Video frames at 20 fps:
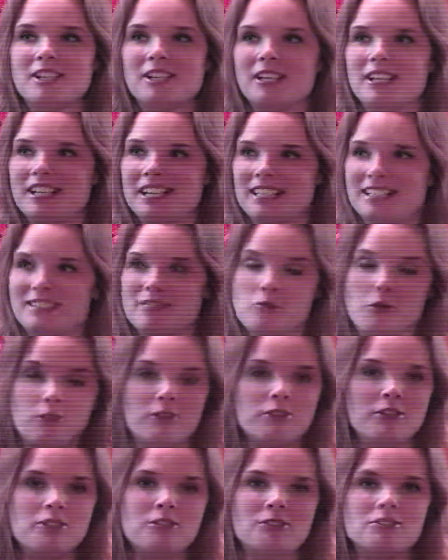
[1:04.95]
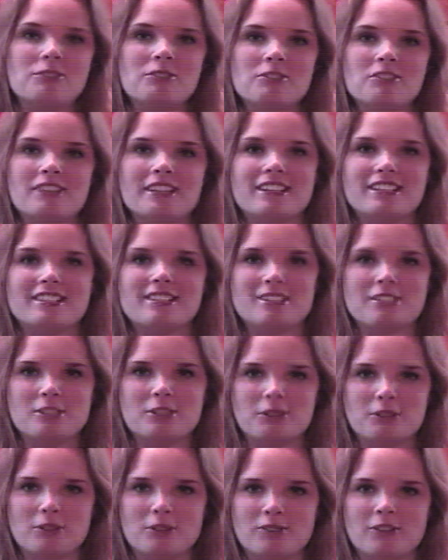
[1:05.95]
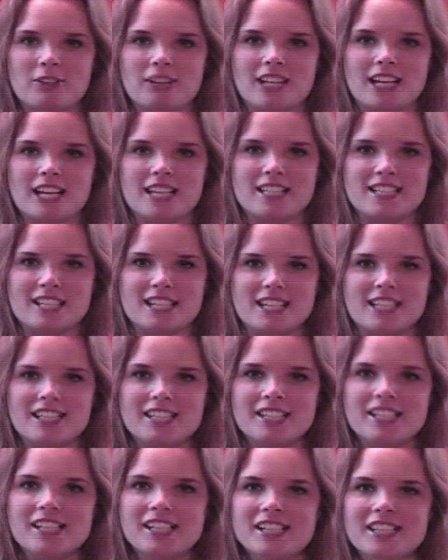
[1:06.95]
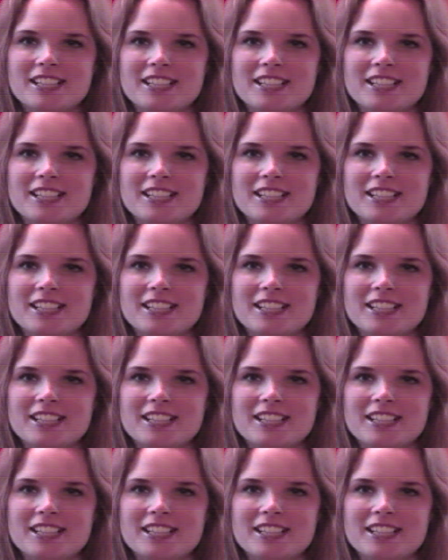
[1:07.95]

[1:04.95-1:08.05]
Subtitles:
I refused to do things until the very last second.